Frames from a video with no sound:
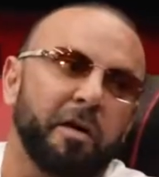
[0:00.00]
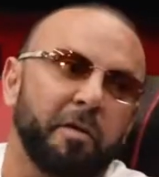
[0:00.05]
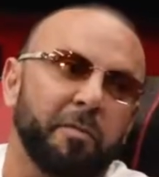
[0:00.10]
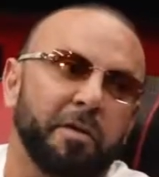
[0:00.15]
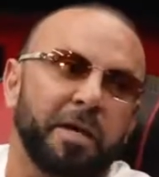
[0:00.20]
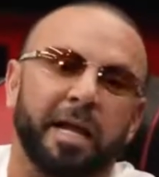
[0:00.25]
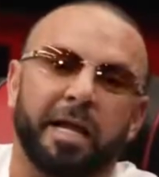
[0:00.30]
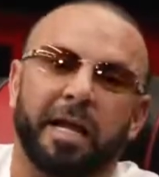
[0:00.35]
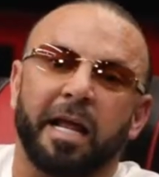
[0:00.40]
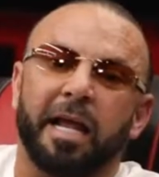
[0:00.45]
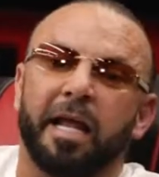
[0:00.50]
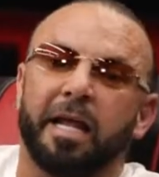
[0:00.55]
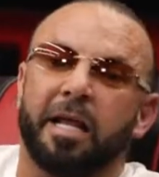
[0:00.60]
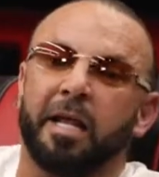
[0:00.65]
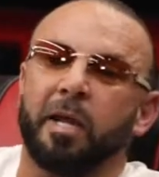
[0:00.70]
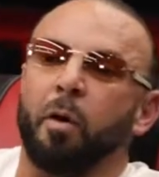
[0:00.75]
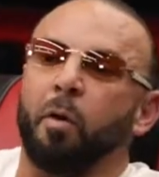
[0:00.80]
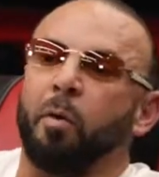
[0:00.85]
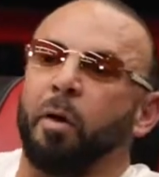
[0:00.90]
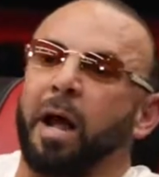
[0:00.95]
You know what I mean? Like,
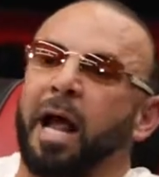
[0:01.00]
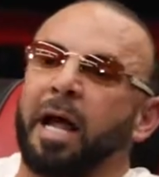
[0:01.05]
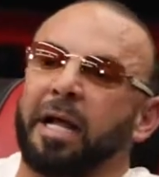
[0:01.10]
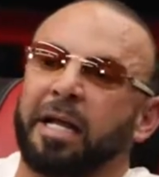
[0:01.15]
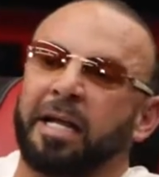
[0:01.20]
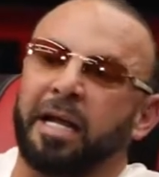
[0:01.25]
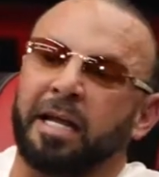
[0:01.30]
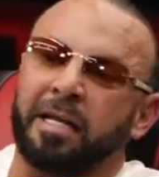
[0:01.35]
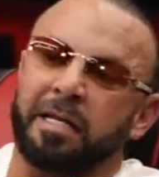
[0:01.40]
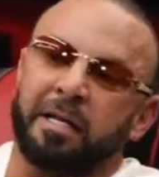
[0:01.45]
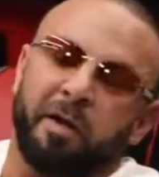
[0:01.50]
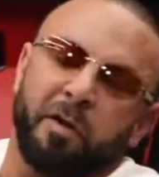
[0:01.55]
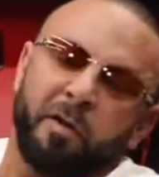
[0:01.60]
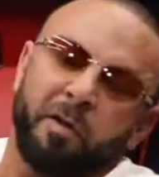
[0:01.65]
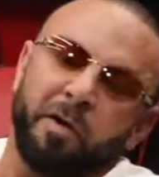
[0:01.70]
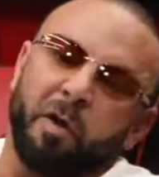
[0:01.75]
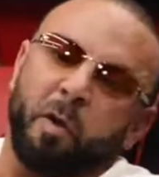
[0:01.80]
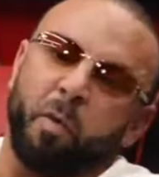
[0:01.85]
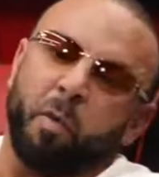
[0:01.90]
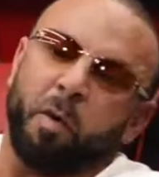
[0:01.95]
I get,
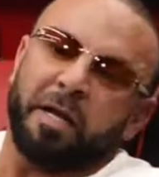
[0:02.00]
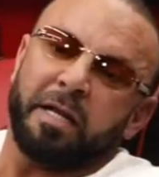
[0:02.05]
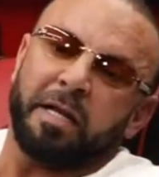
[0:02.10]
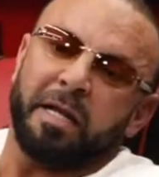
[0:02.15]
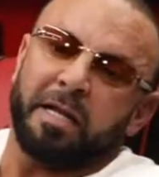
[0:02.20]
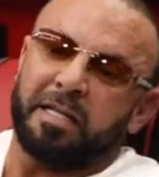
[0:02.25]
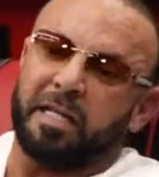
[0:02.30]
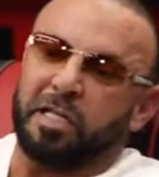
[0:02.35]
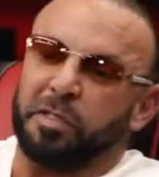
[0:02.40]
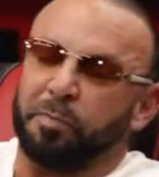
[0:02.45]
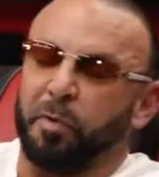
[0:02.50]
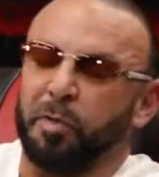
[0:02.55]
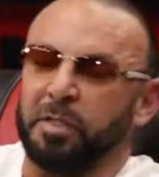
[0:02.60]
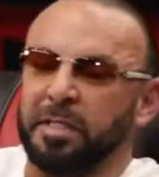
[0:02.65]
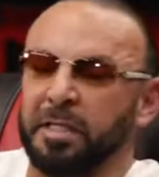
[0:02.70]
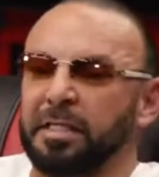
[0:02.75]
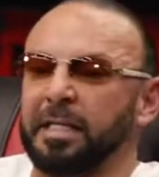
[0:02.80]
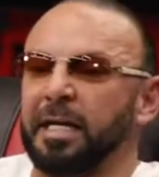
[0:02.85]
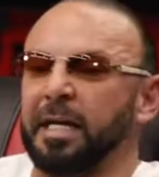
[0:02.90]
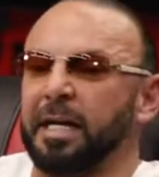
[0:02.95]
what this
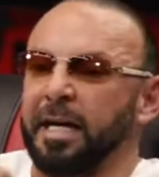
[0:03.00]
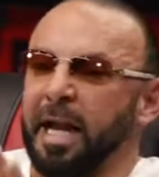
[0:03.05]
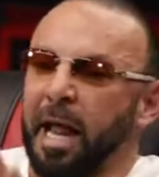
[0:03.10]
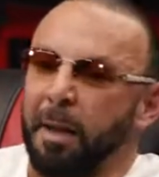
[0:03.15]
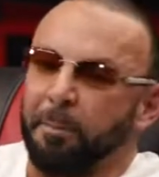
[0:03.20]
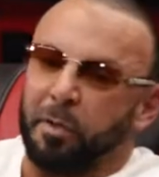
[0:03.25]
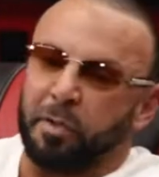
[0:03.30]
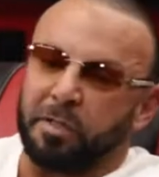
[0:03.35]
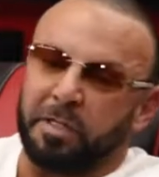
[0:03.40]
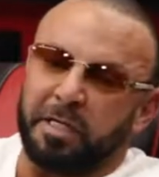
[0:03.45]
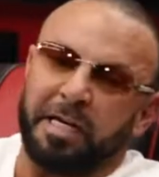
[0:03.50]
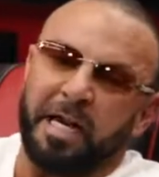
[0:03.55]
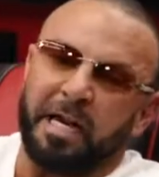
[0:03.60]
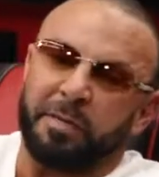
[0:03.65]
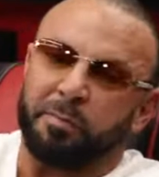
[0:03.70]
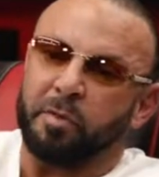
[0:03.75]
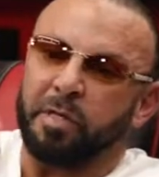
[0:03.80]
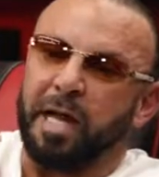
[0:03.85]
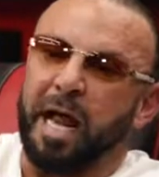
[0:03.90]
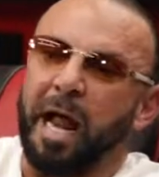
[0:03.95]
person said and that person.
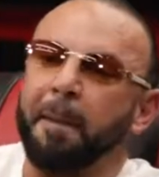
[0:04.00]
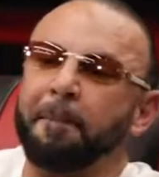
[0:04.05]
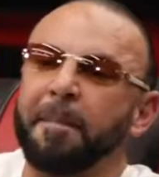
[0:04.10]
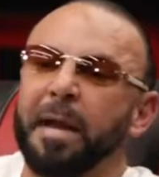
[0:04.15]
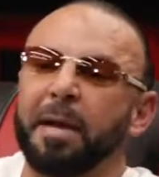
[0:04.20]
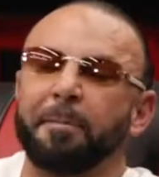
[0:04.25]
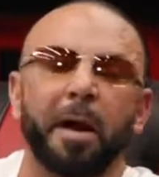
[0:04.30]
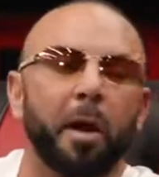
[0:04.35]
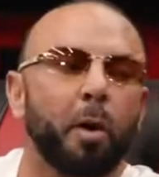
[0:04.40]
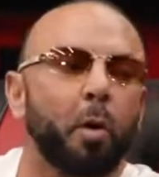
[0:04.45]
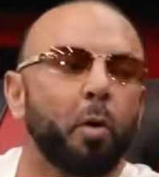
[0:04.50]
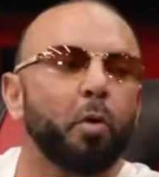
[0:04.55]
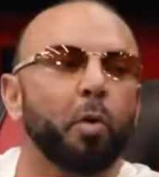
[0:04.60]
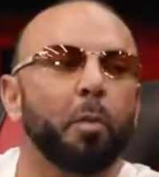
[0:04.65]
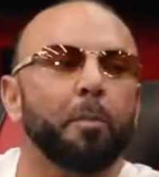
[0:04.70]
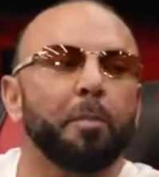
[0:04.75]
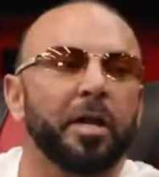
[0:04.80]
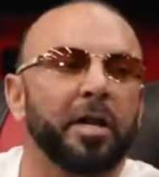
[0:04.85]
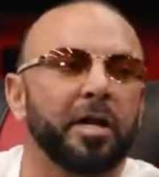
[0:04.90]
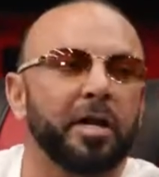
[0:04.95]
I make my own
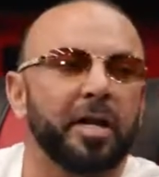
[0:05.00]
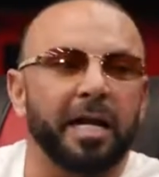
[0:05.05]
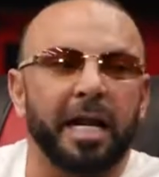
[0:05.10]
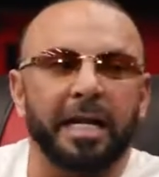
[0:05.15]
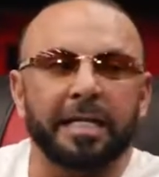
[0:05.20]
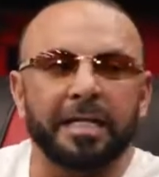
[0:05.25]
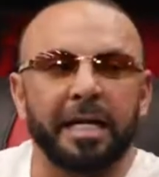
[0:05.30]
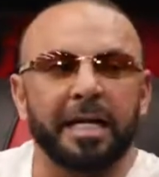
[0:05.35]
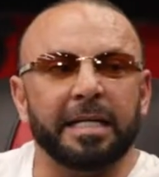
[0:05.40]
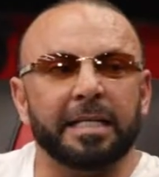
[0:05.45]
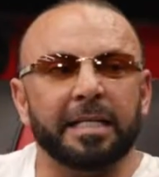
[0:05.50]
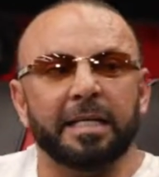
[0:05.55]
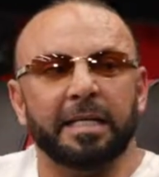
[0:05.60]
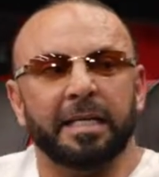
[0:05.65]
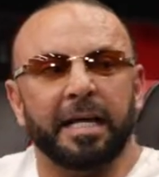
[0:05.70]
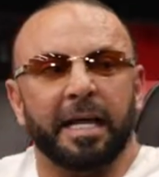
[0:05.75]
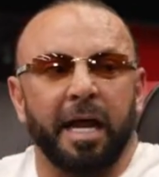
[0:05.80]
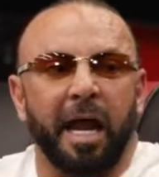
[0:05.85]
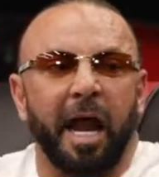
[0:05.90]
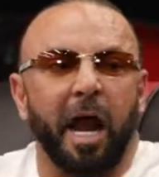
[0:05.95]
opinion at the end of the
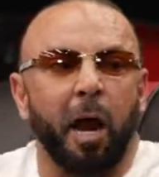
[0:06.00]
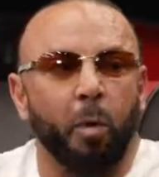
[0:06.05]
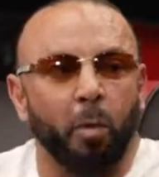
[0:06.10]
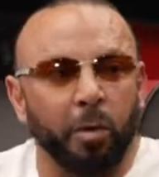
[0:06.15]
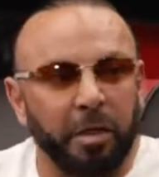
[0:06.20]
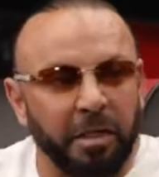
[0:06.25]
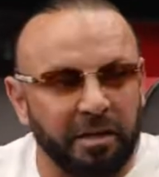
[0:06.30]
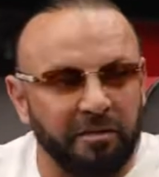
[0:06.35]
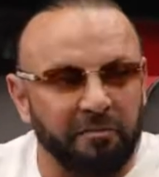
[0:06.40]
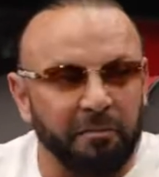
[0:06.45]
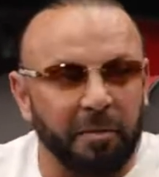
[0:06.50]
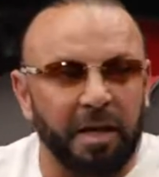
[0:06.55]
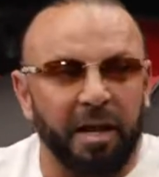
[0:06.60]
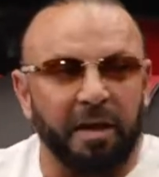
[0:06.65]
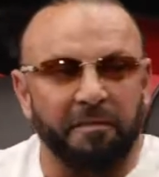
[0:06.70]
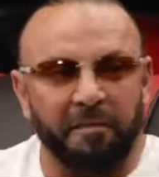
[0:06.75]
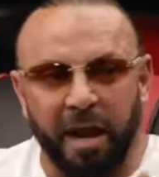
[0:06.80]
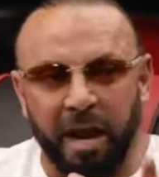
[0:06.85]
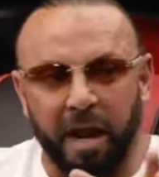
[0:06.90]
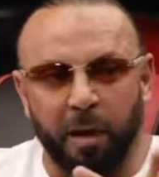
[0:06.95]
day, how I want to live my
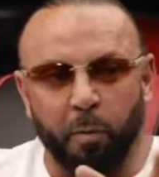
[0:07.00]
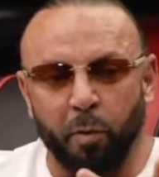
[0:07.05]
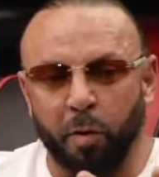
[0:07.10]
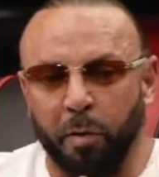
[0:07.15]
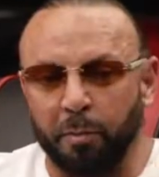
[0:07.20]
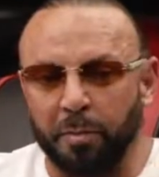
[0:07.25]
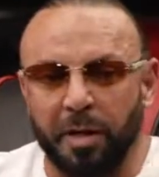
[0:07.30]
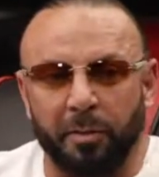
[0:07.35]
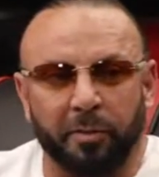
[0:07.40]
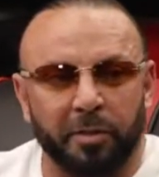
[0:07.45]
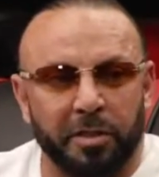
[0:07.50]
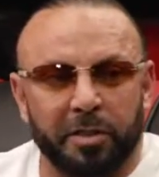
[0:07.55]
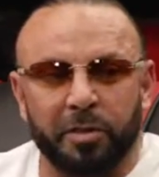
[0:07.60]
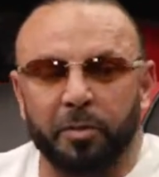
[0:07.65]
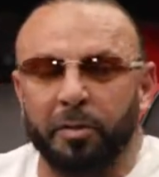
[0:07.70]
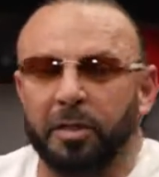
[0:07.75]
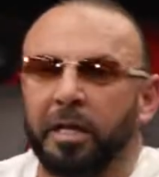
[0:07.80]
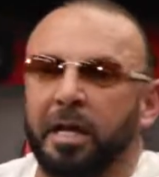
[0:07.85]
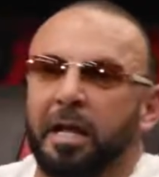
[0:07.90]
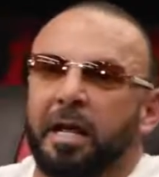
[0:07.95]
life, how I want to be able to
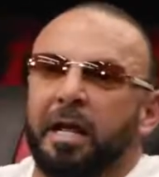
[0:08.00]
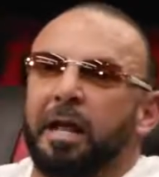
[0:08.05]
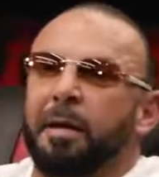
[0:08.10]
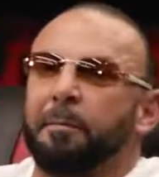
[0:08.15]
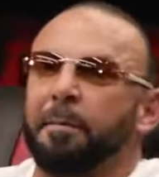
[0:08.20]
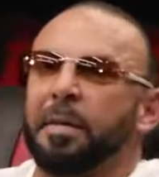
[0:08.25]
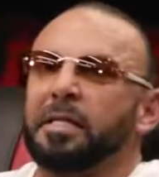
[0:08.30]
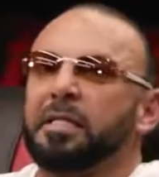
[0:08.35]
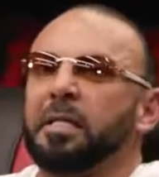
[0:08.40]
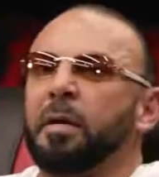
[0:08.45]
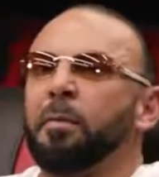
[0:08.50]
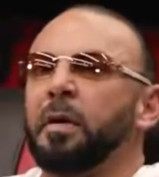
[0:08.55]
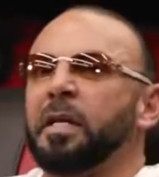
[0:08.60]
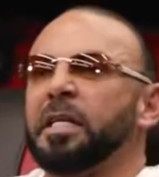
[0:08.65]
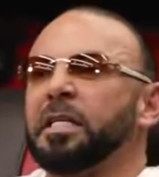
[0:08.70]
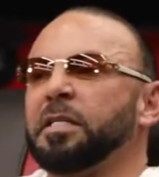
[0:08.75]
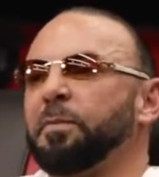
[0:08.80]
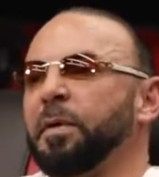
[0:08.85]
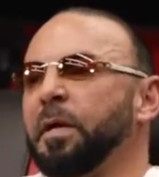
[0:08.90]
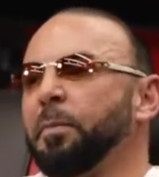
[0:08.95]
do it. But some of these